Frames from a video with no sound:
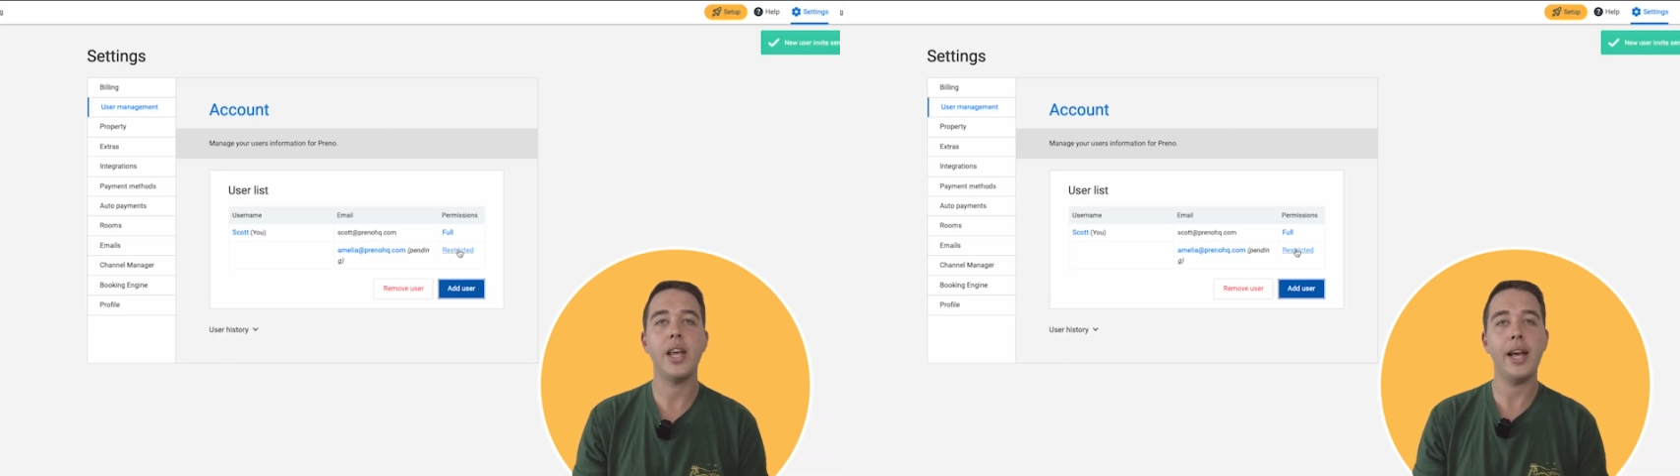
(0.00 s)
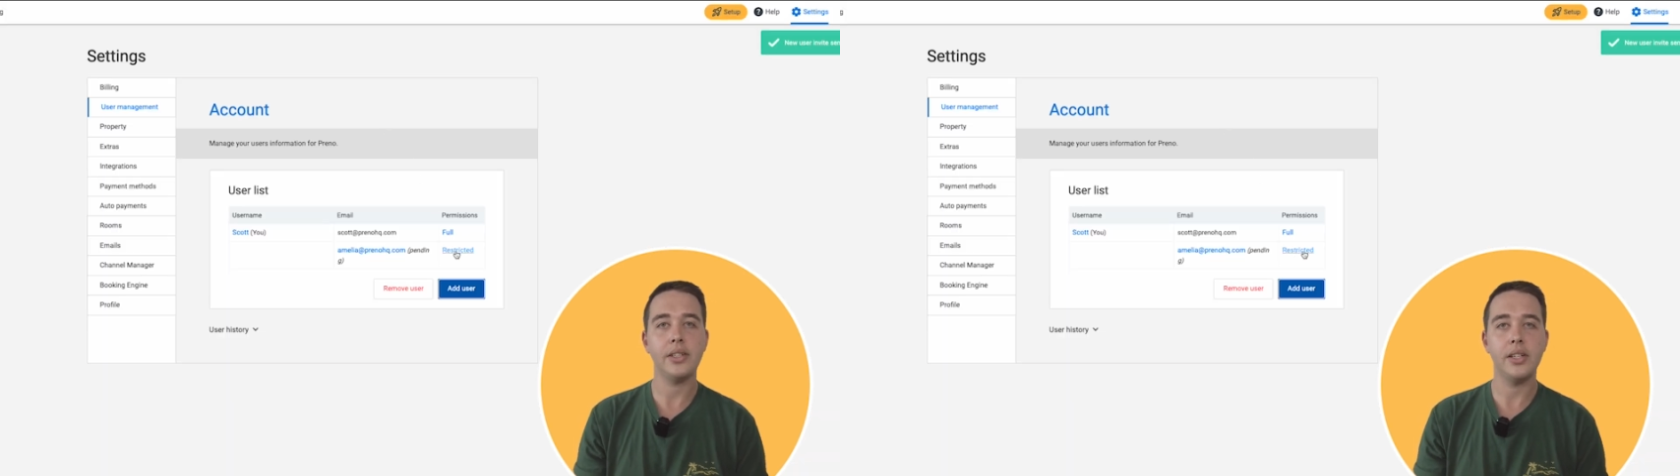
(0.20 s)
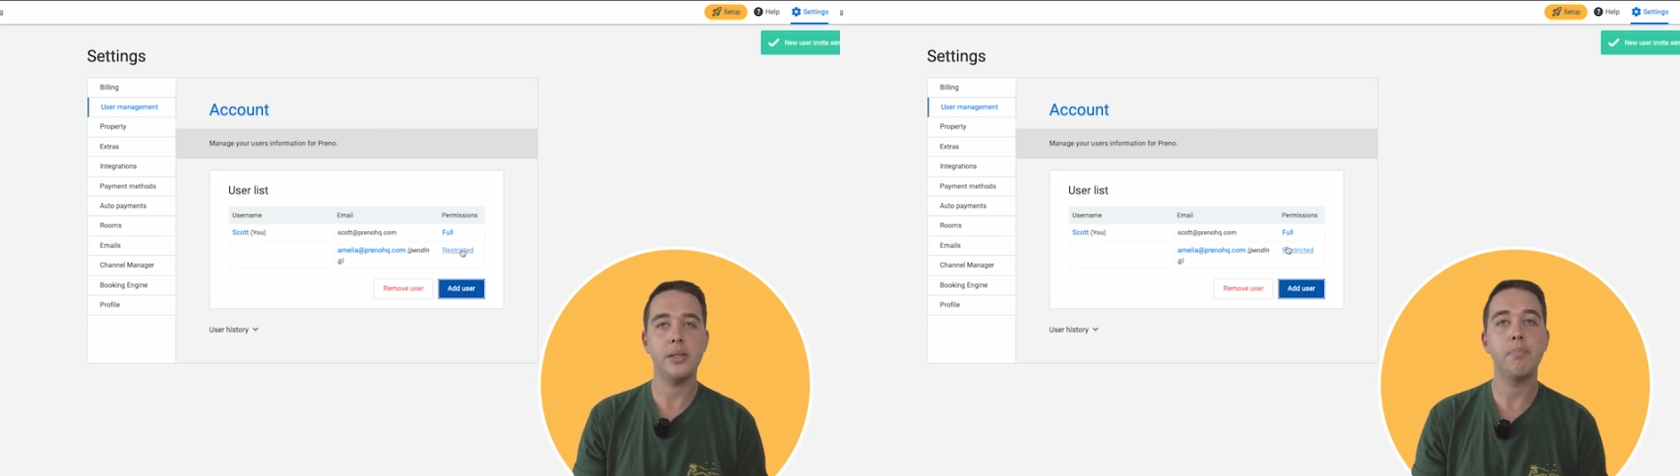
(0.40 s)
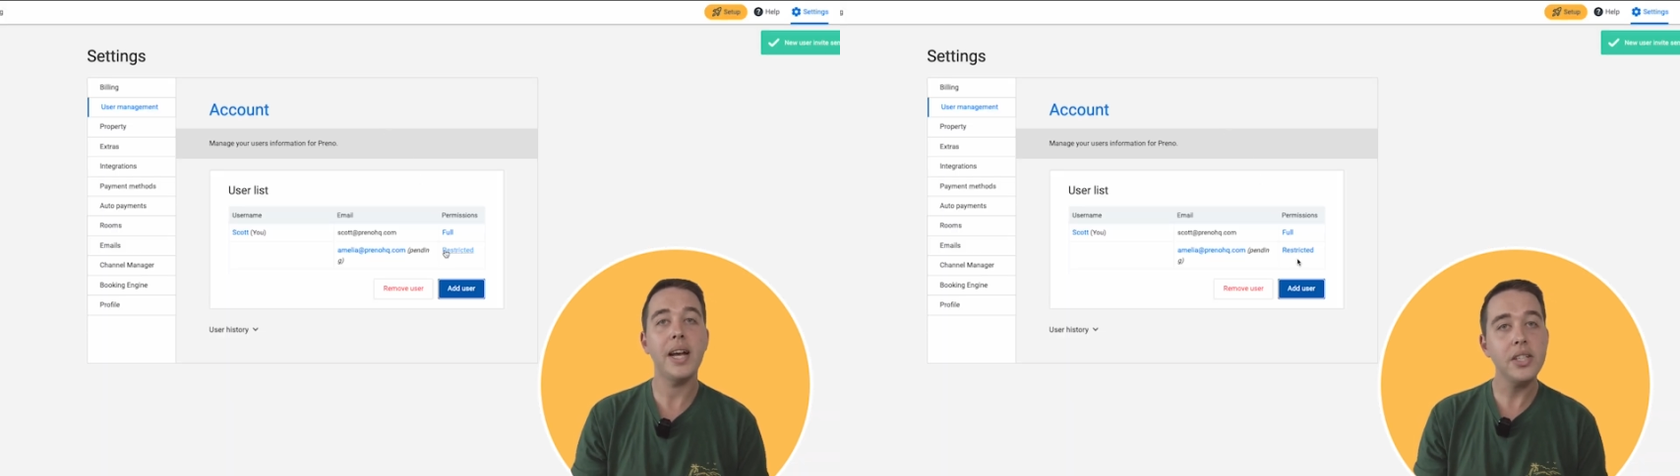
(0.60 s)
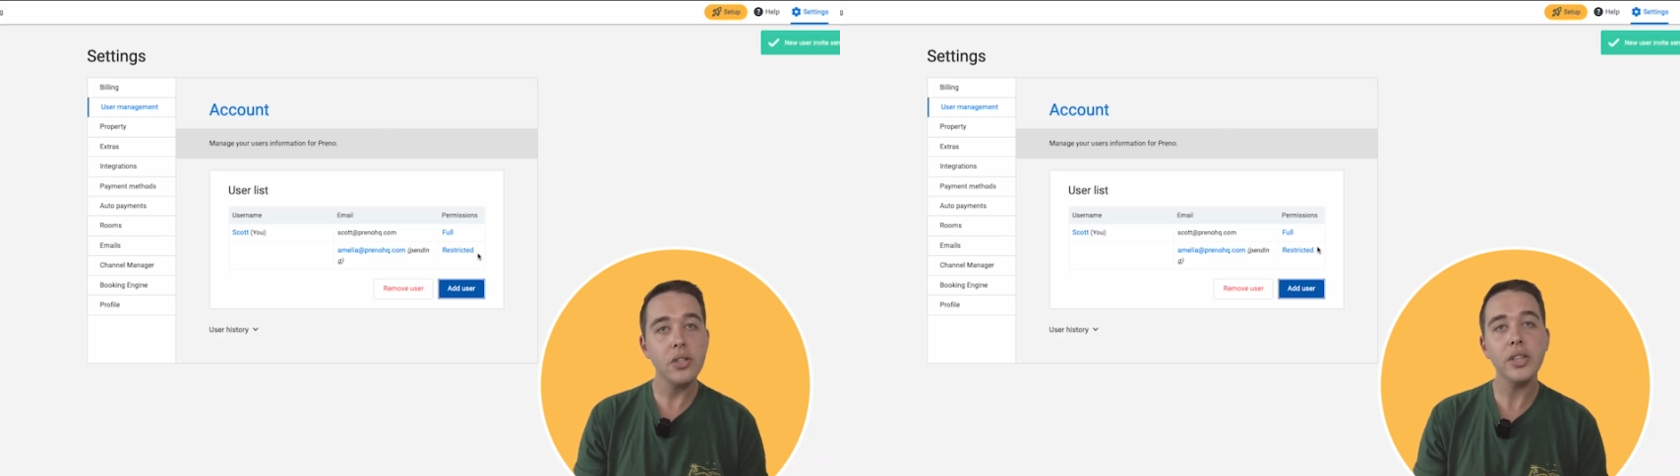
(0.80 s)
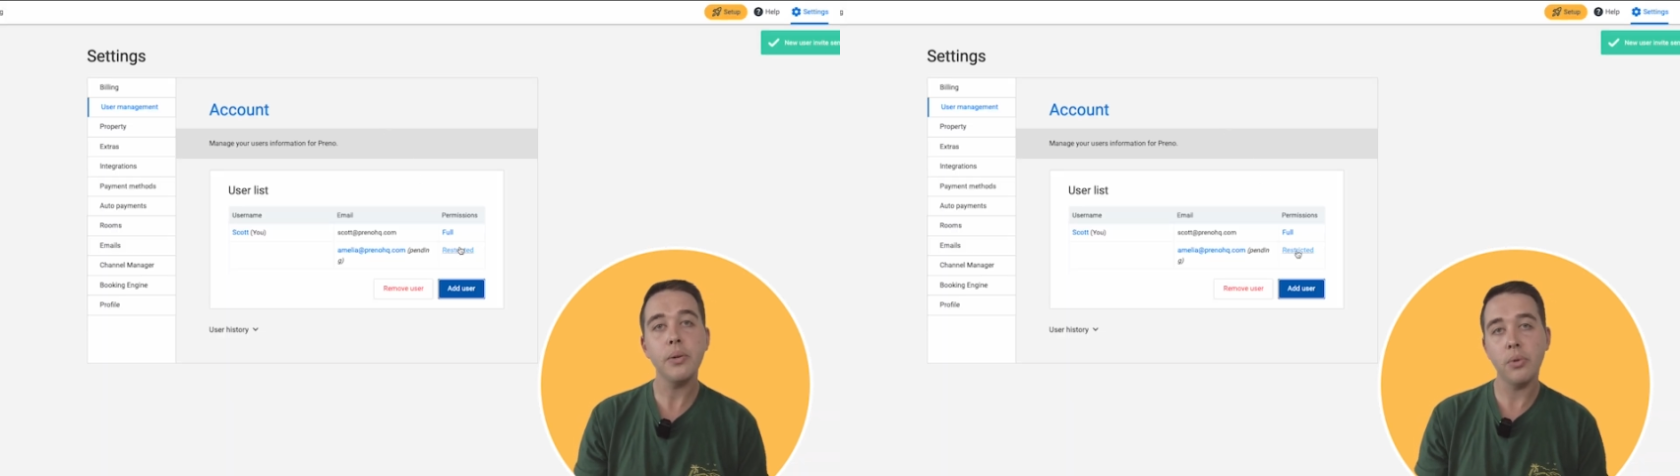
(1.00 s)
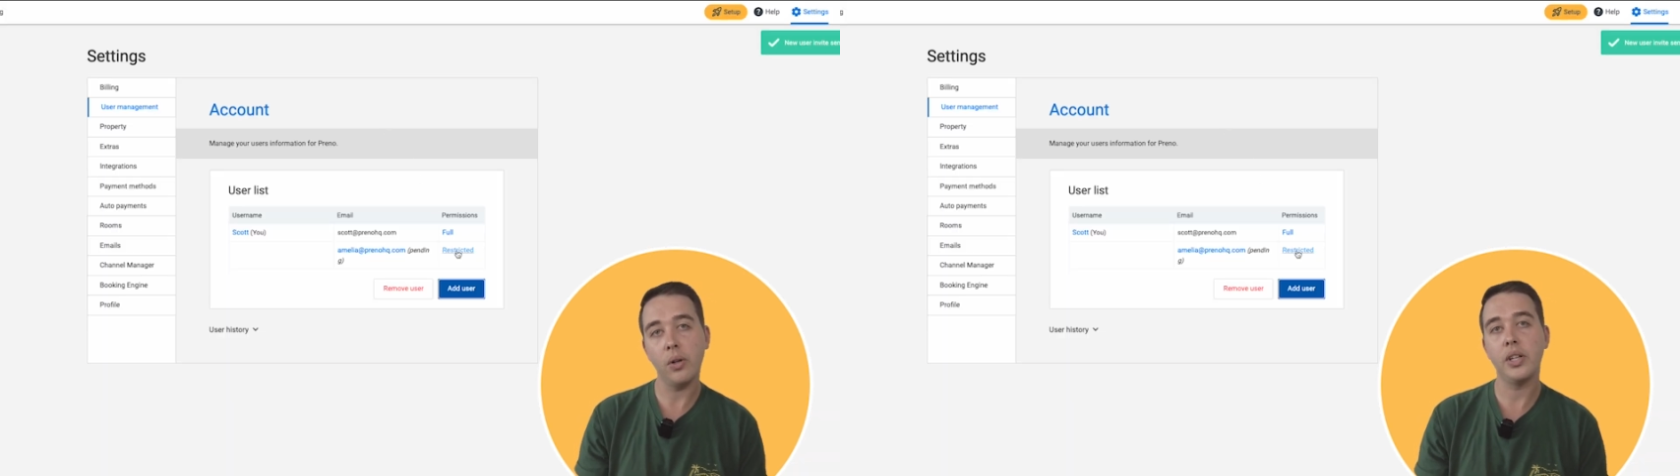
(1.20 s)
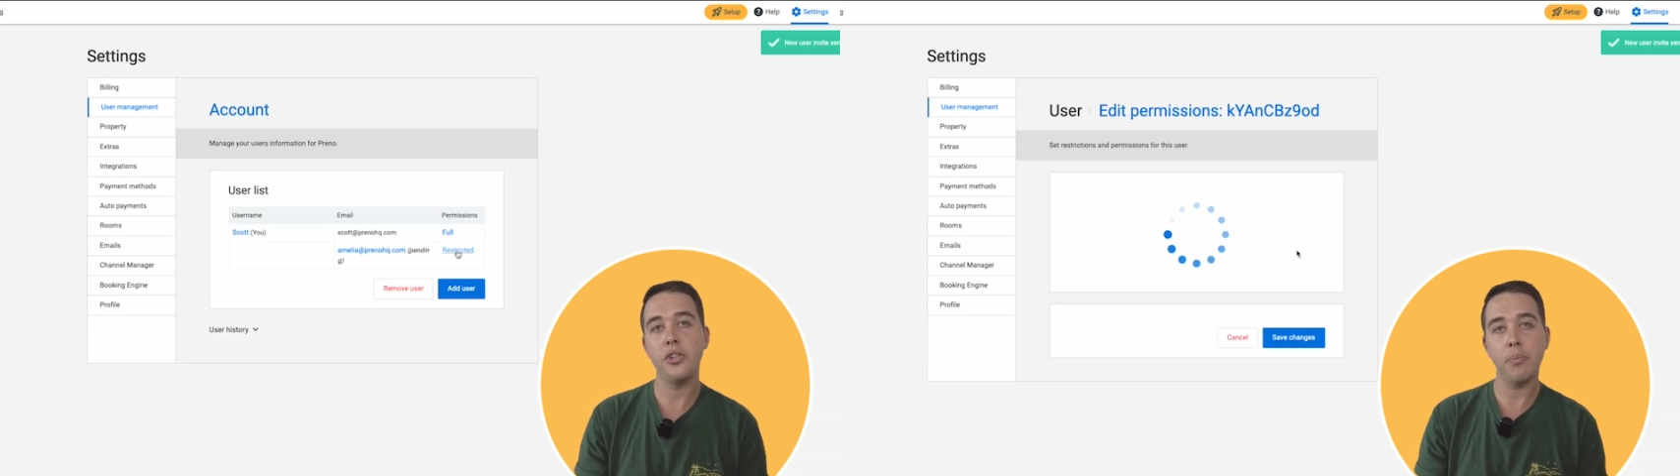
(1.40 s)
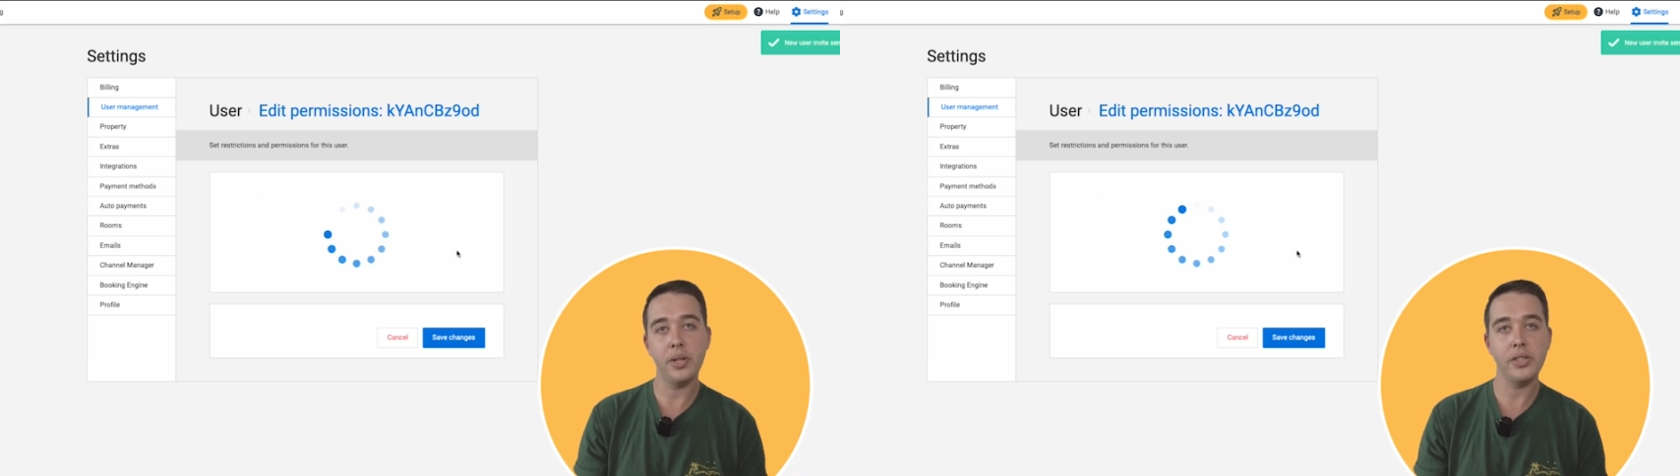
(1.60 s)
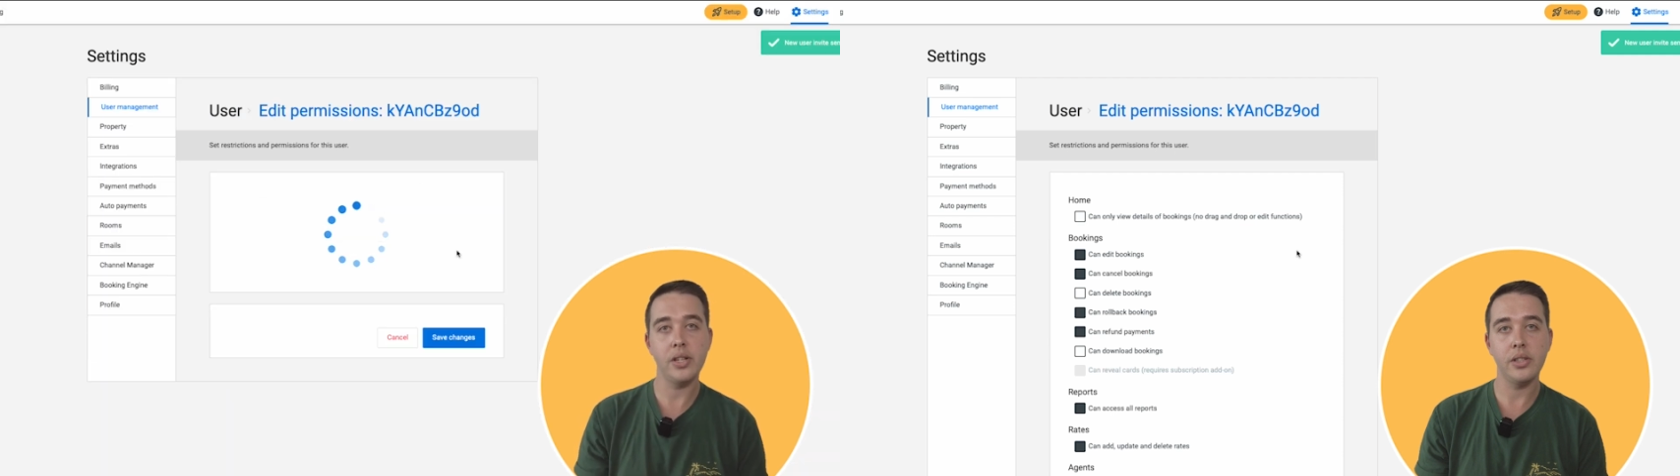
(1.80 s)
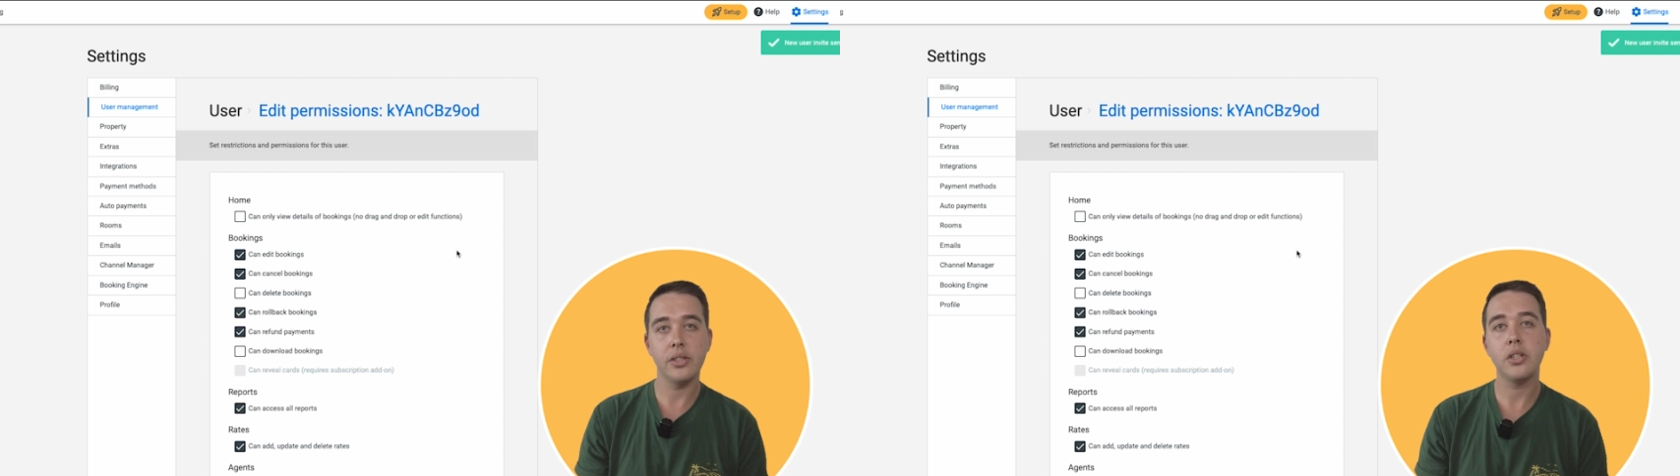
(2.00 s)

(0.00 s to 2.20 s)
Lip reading: access based on their role in your business